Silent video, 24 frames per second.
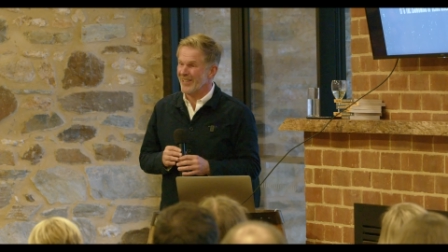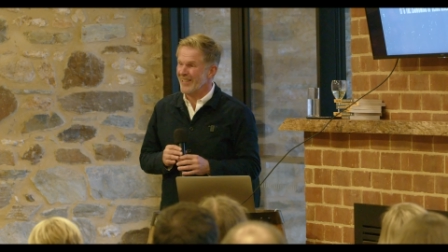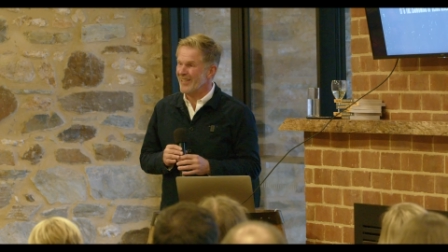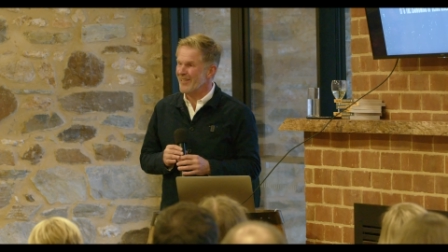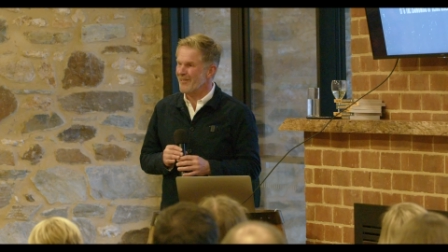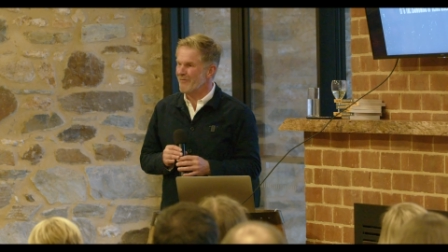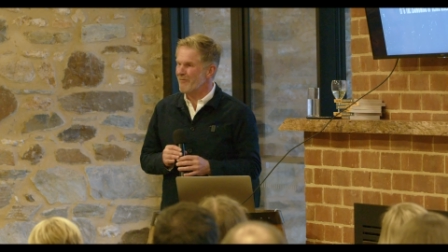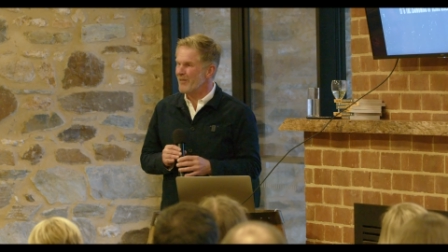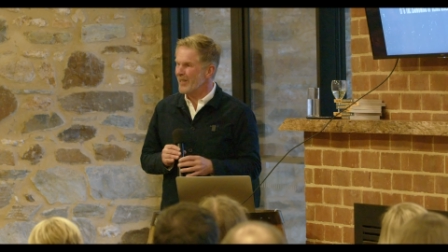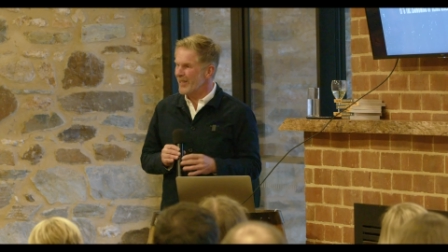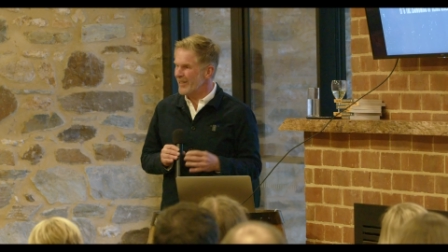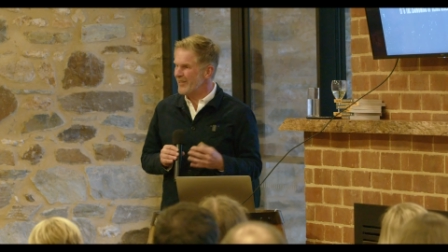It
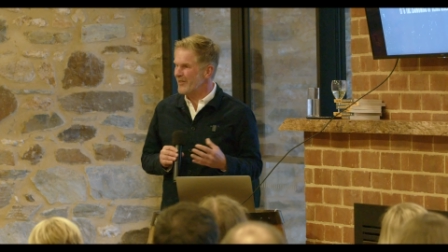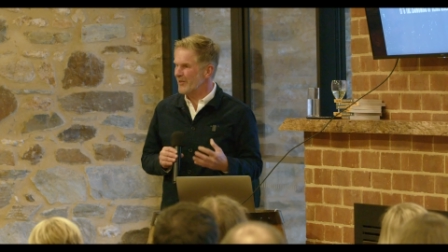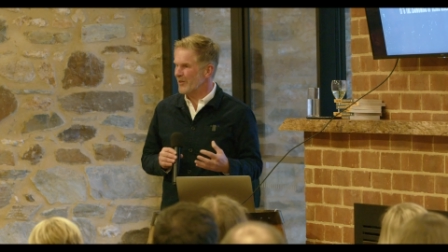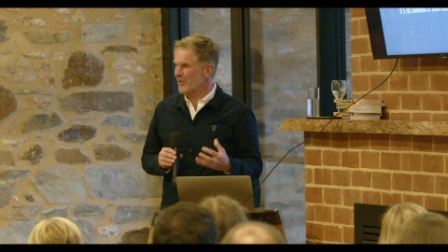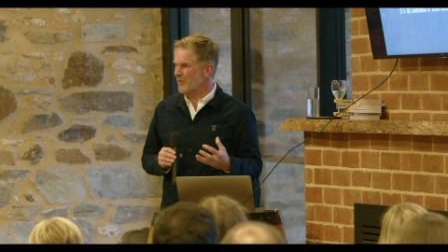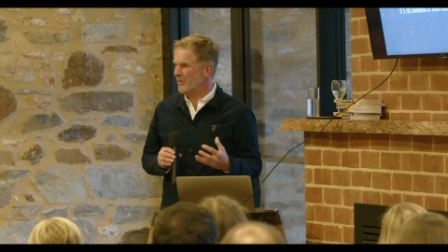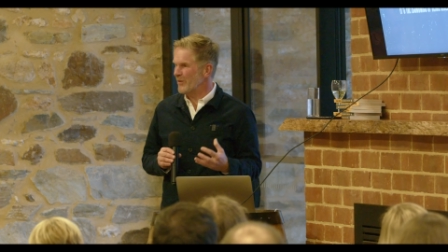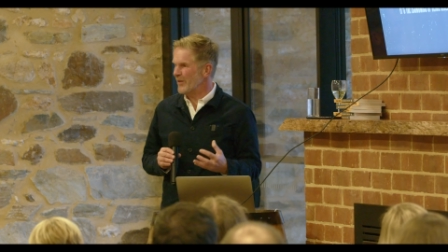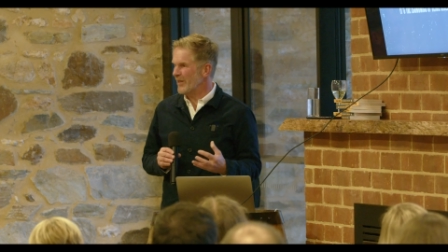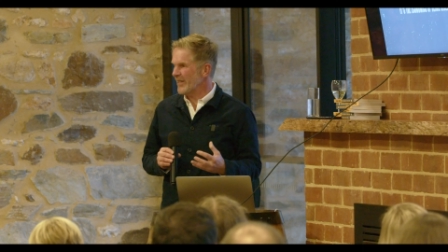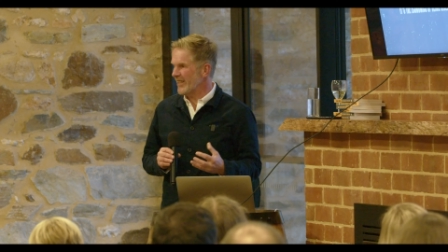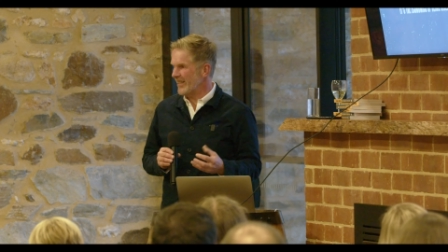really
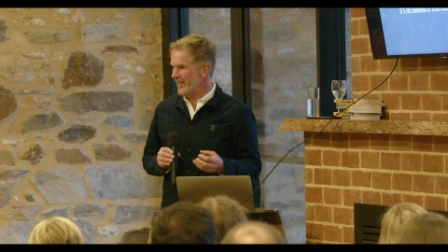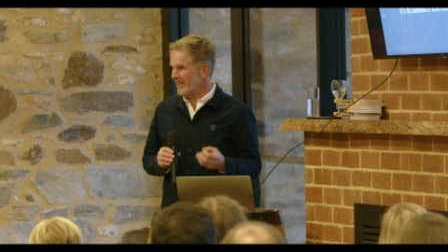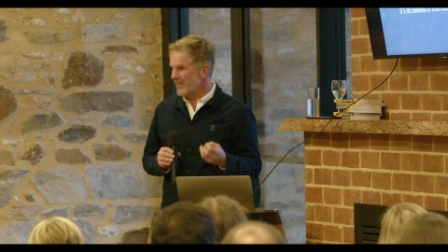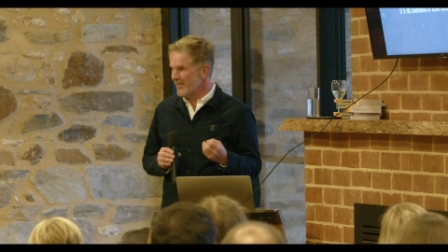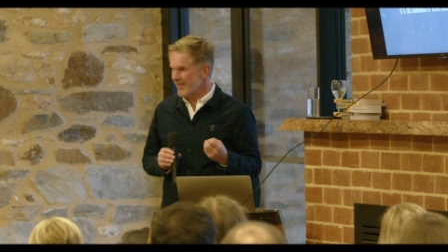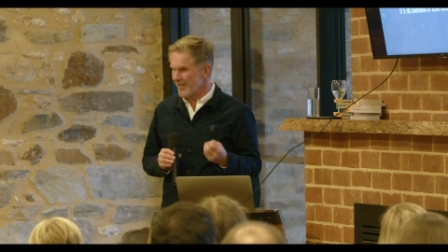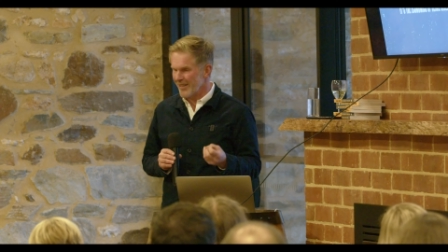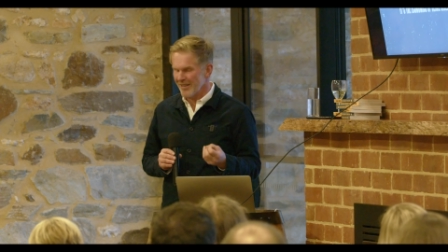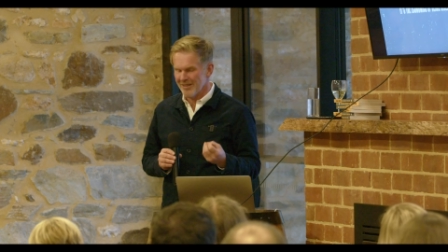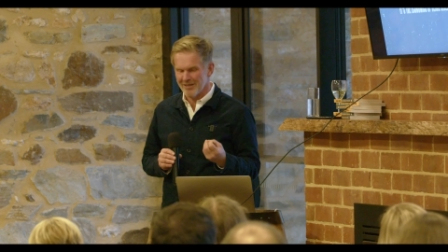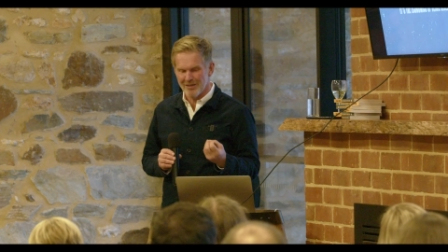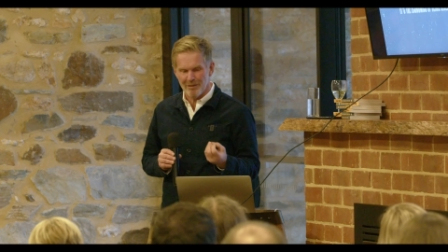does work, and it
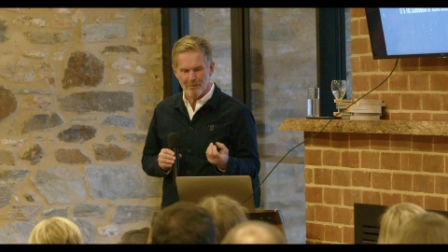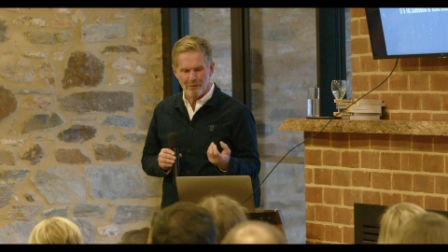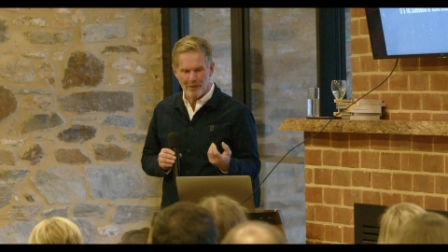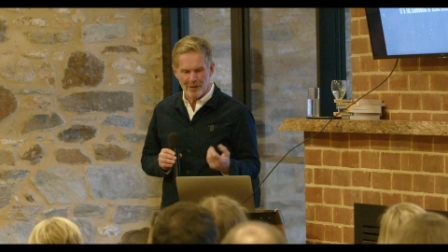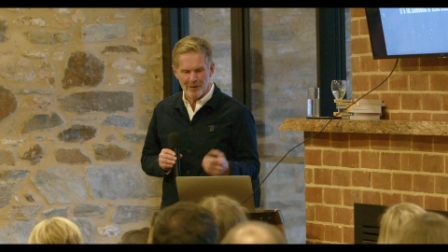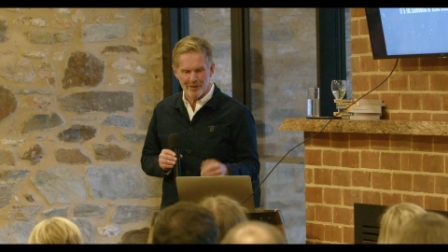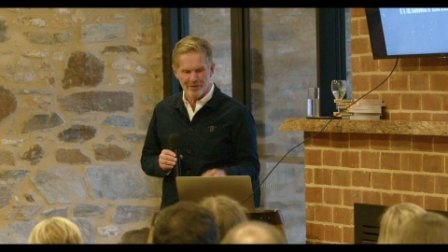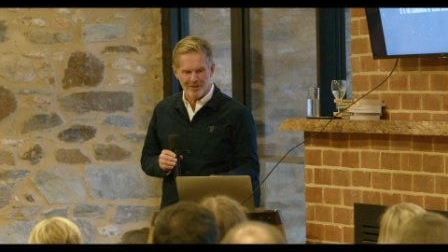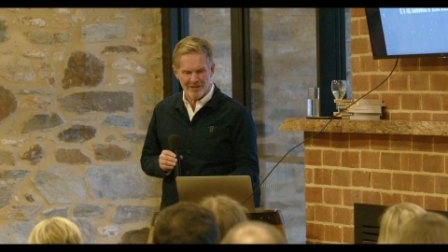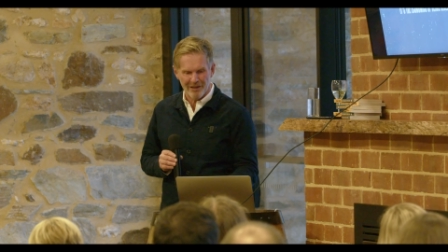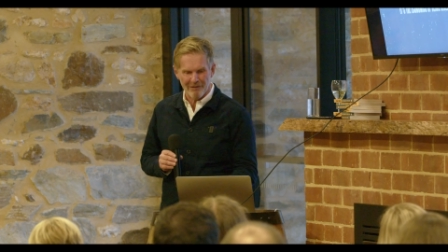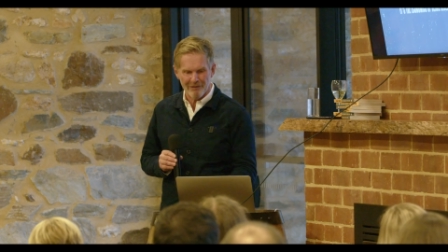starts to
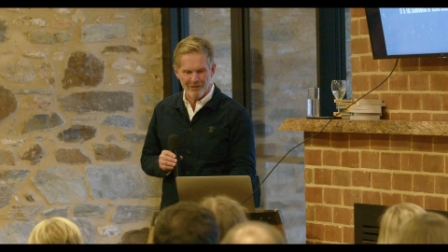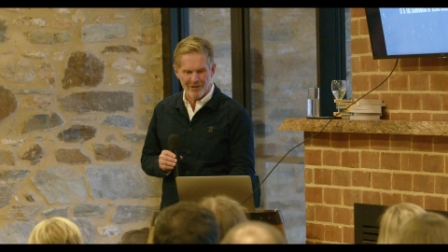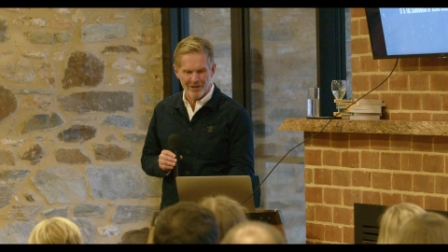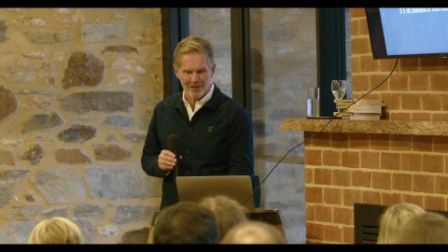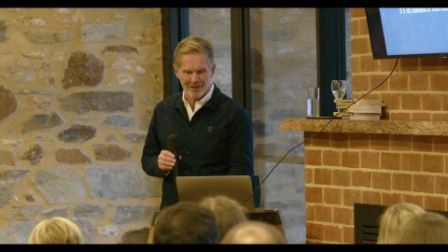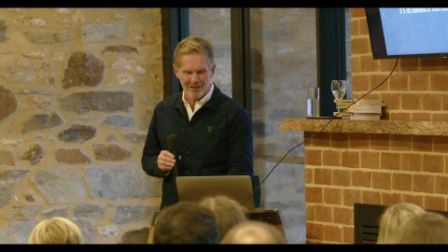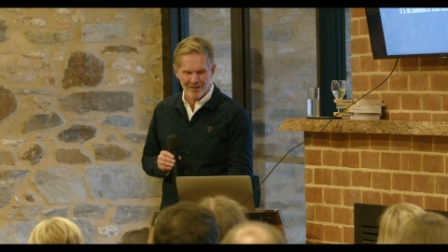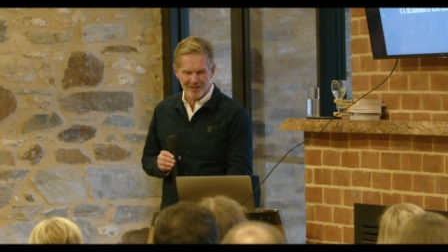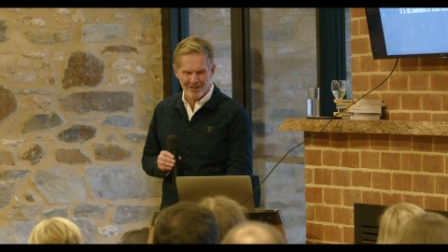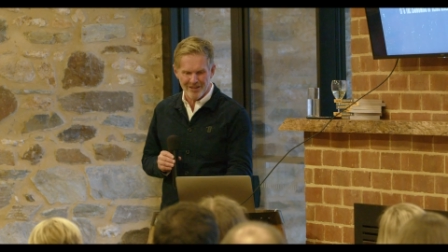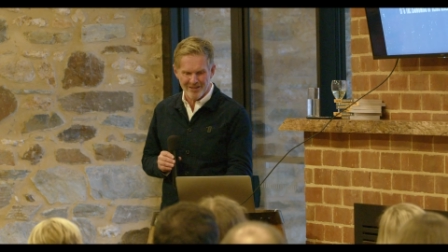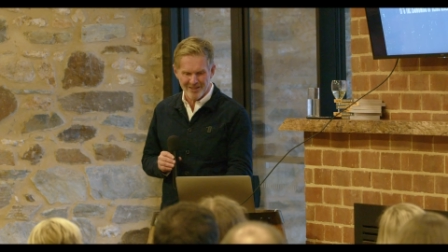build different
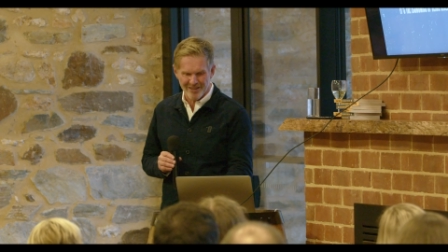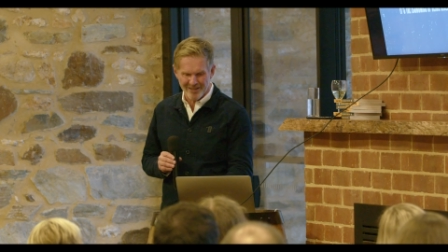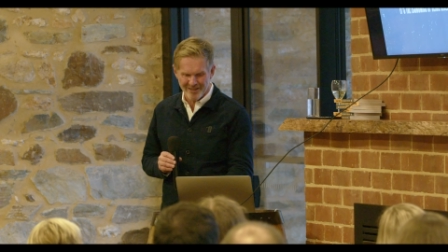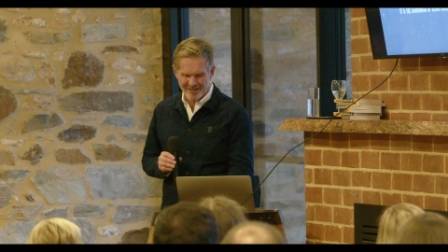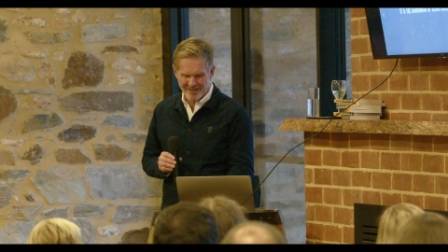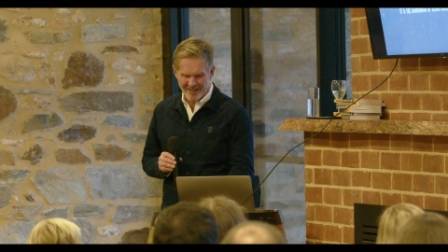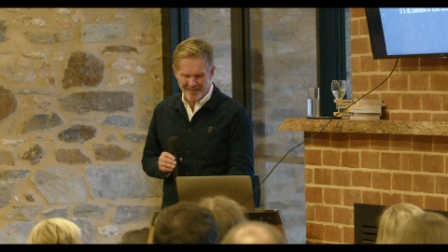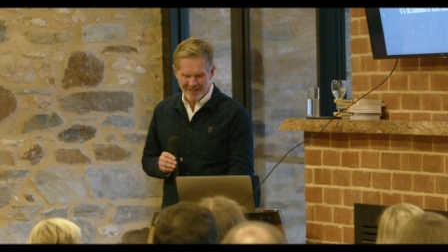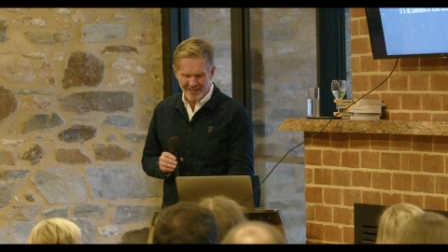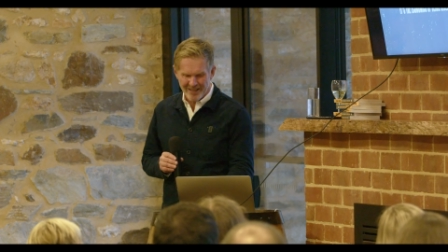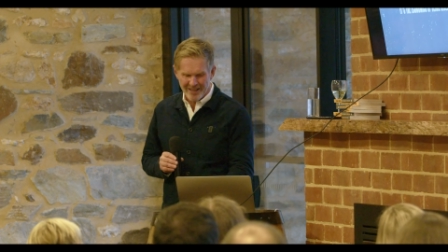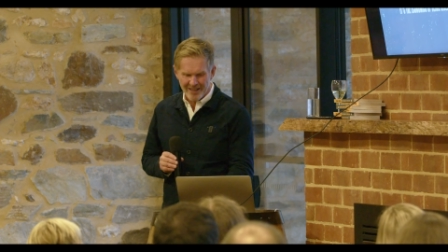cohesions,